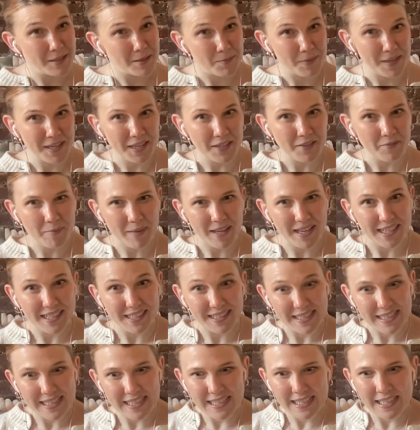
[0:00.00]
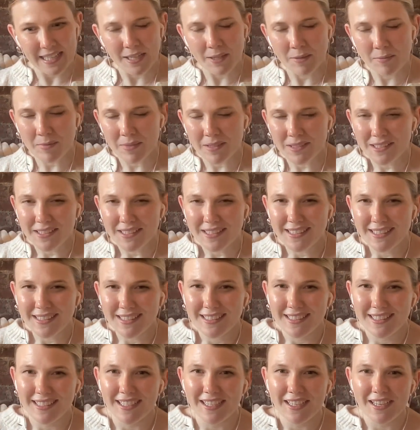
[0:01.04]
Speaking of being a team,
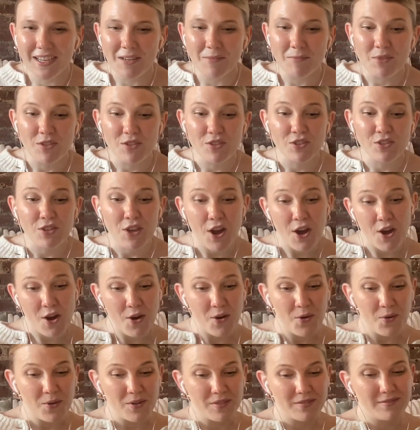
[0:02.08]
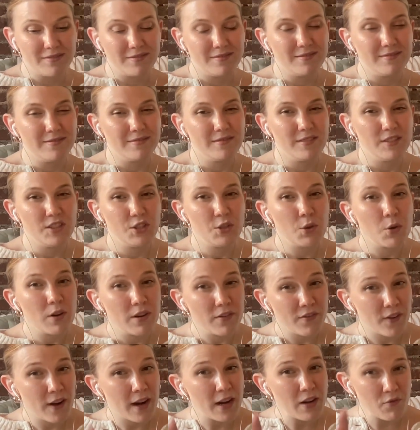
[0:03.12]
so your
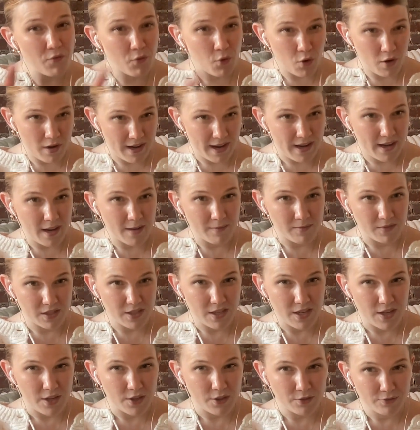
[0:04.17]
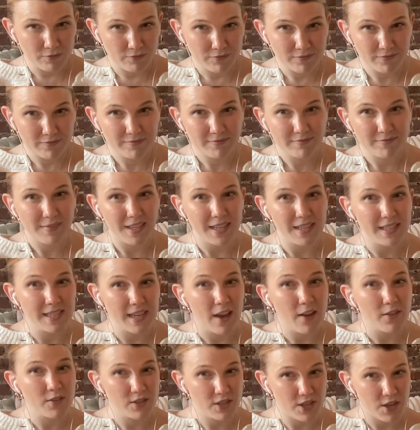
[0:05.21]
friend Rory comes to you and
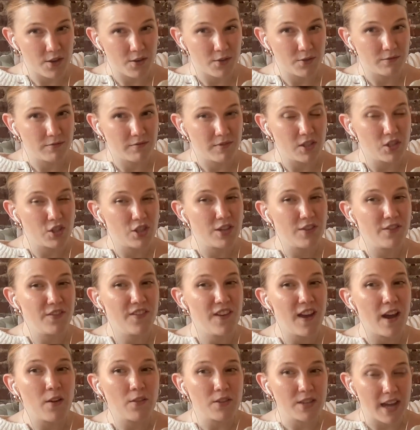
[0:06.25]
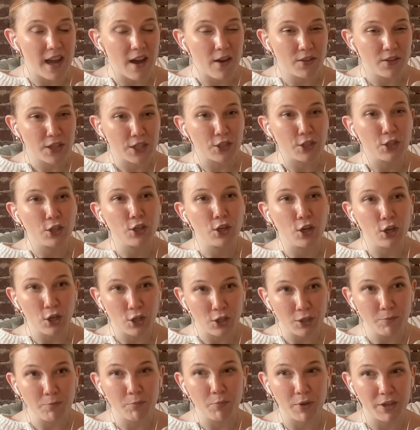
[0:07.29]
tells you that she found out that her
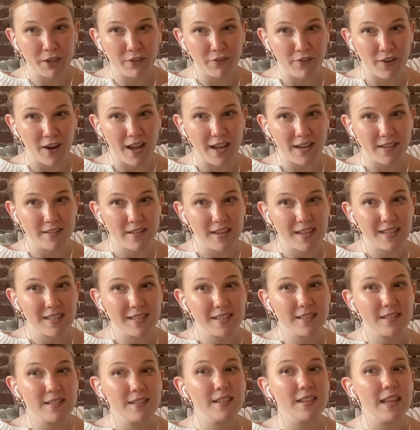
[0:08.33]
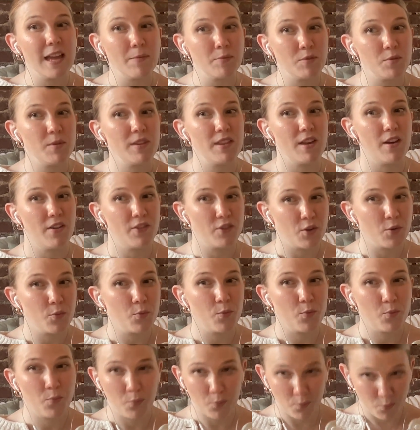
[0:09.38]
current boyfriend slept with other
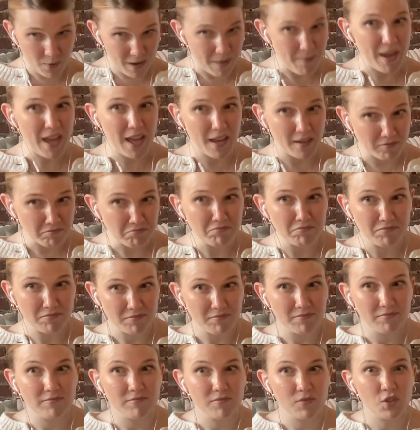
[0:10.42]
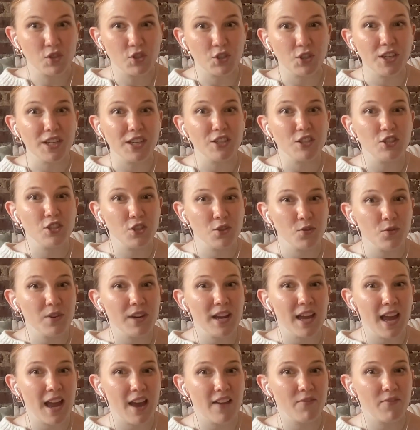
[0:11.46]
women during a
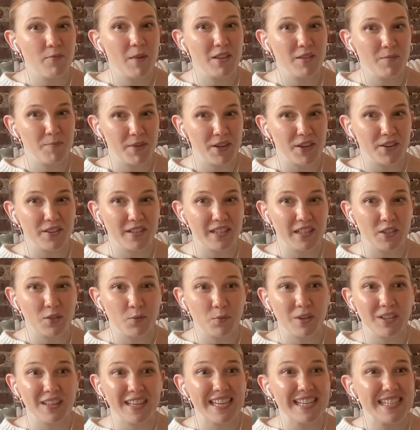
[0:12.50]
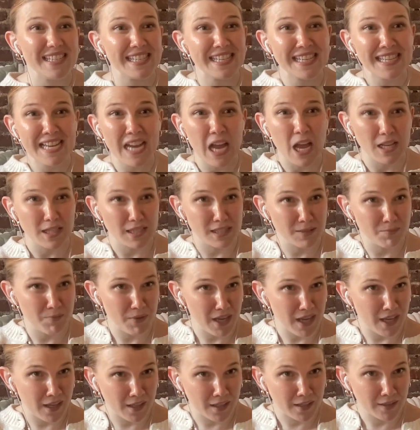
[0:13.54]
2.5-month period where they did not
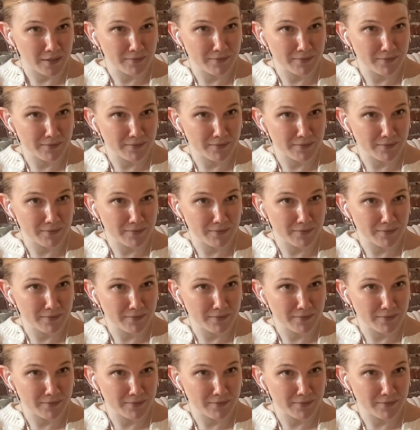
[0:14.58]
speak.